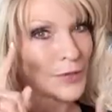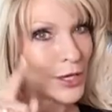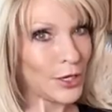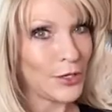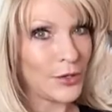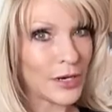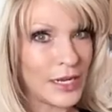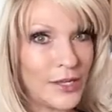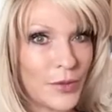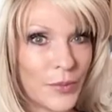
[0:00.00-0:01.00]
you're
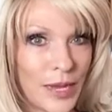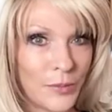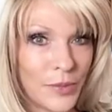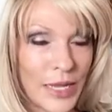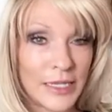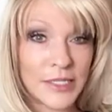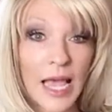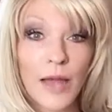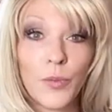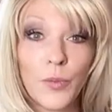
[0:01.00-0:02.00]
in the right place,
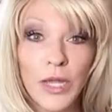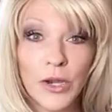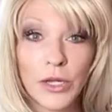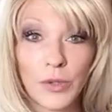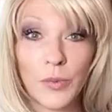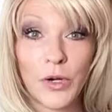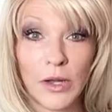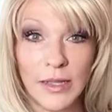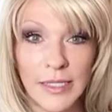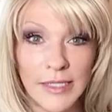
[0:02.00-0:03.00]
and we are going to work
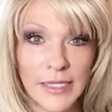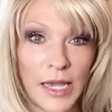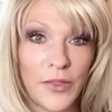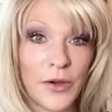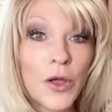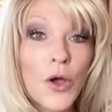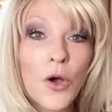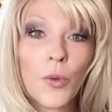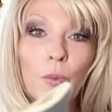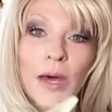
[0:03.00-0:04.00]
on this together.
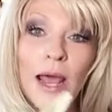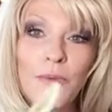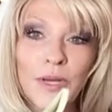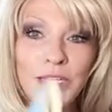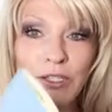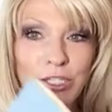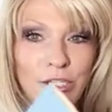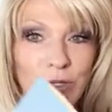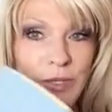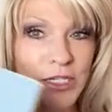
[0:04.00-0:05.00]
What I want you to
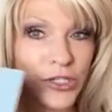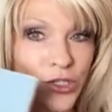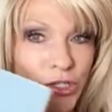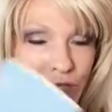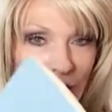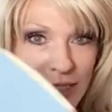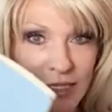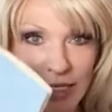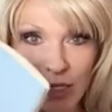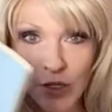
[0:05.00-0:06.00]
do is
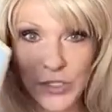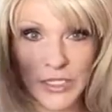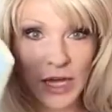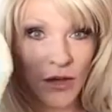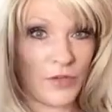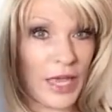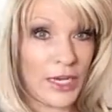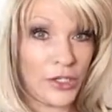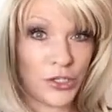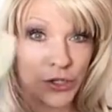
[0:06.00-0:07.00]
just get yourself a
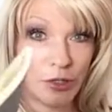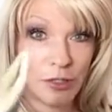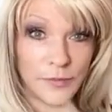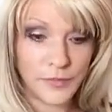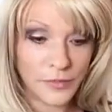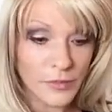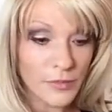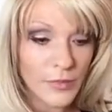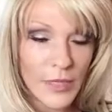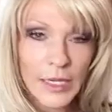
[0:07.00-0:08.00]
journal.
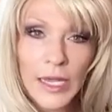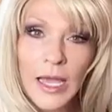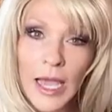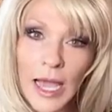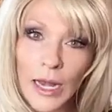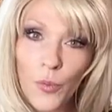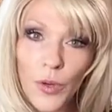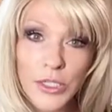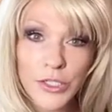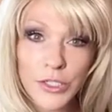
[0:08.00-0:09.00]
And I
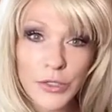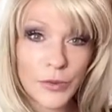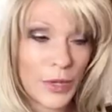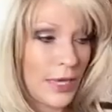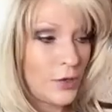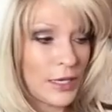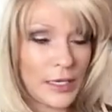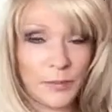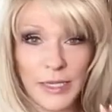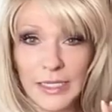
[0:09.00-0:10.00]
want you, it
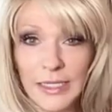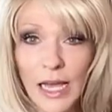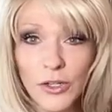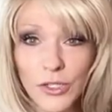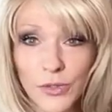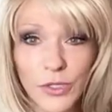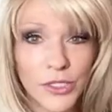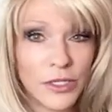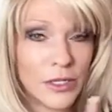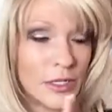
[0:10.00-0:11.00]
can be a dollar store
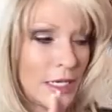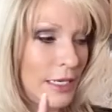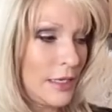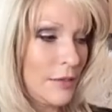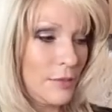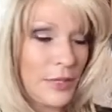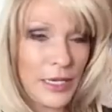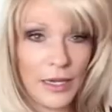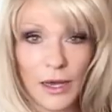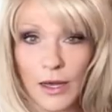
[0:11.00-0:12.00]
journal, it can
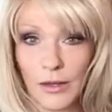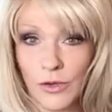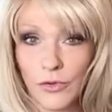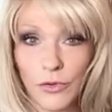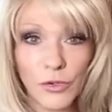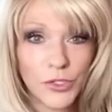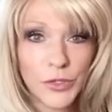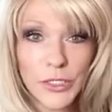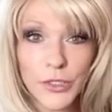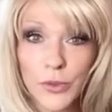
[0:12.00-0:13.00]
be a grocery store